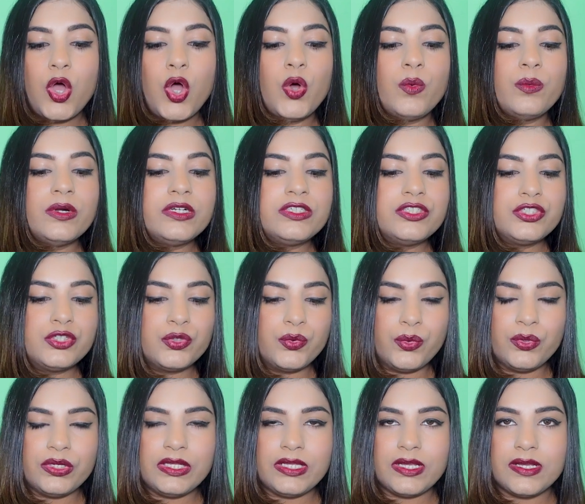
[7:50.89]
over
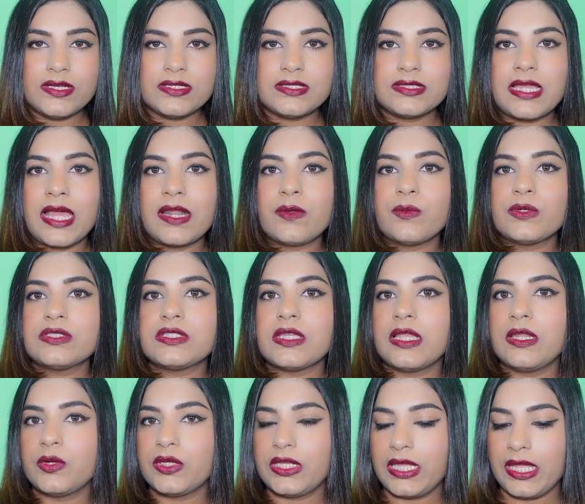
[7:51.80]
two years that was
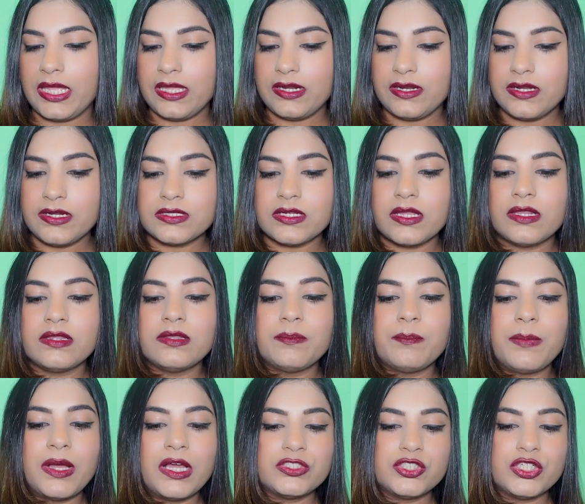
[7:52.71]
allocated
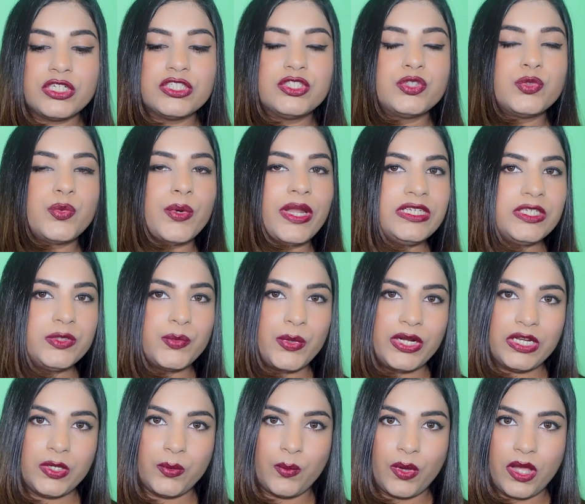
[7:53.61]
in budget
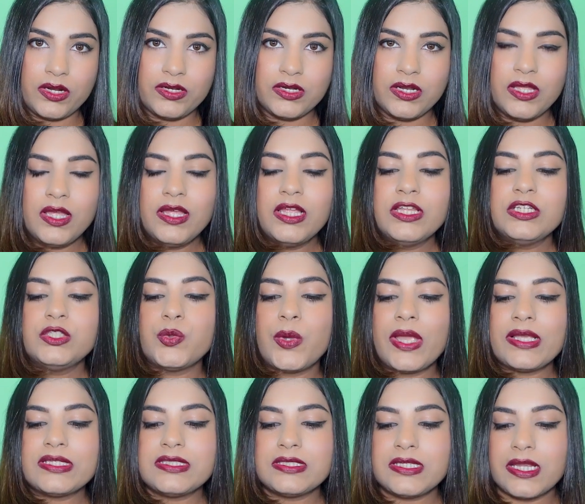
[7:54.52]
2021 to
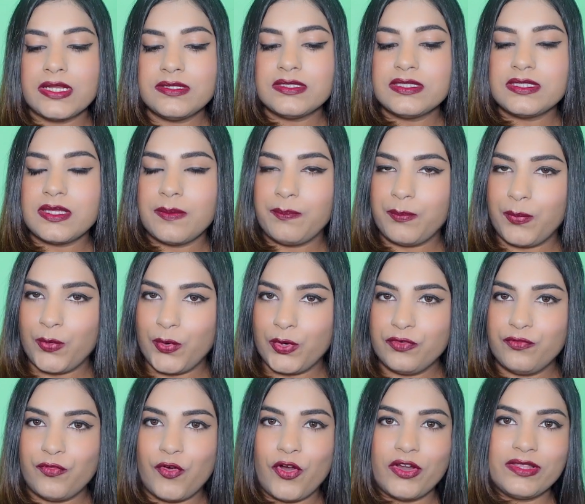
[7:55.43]
extend
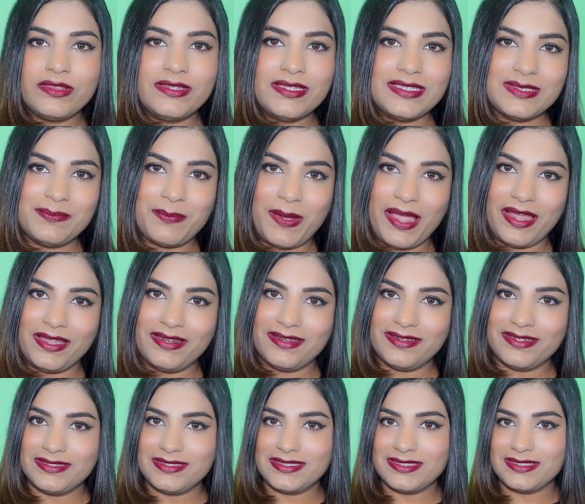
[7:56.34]
support for this
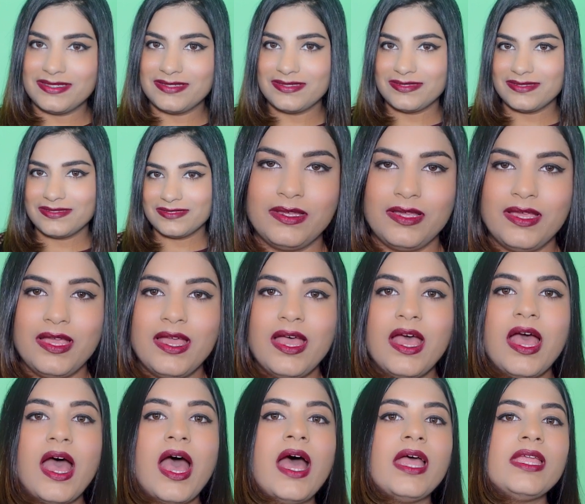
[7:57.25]
pilot.
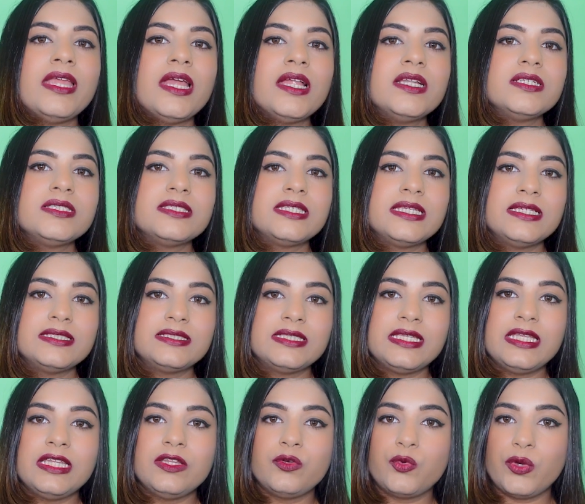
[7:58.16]

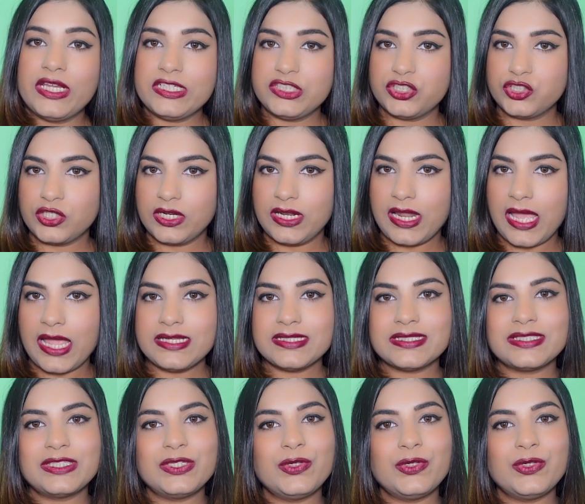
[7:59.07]
IRCC racialized